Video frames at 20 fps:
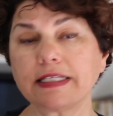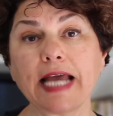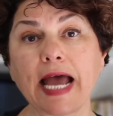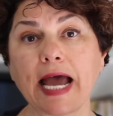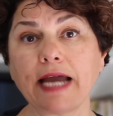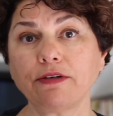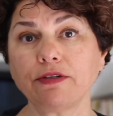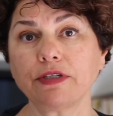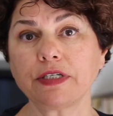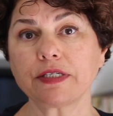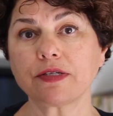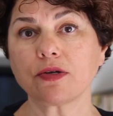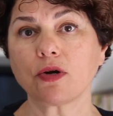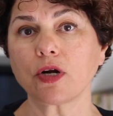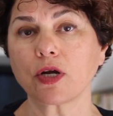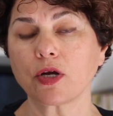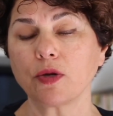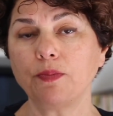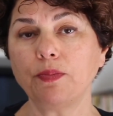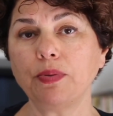tanners
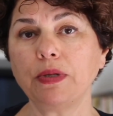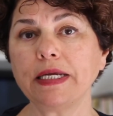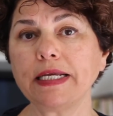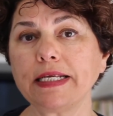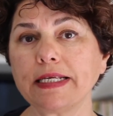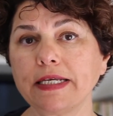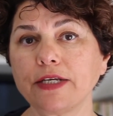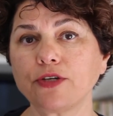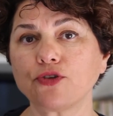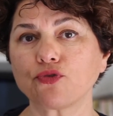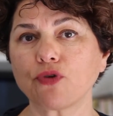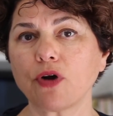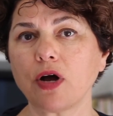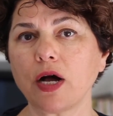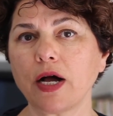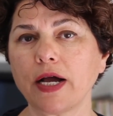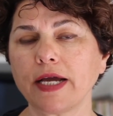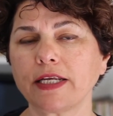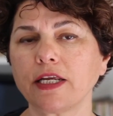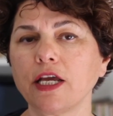are completely
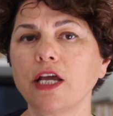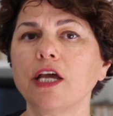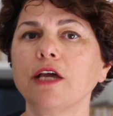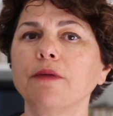dried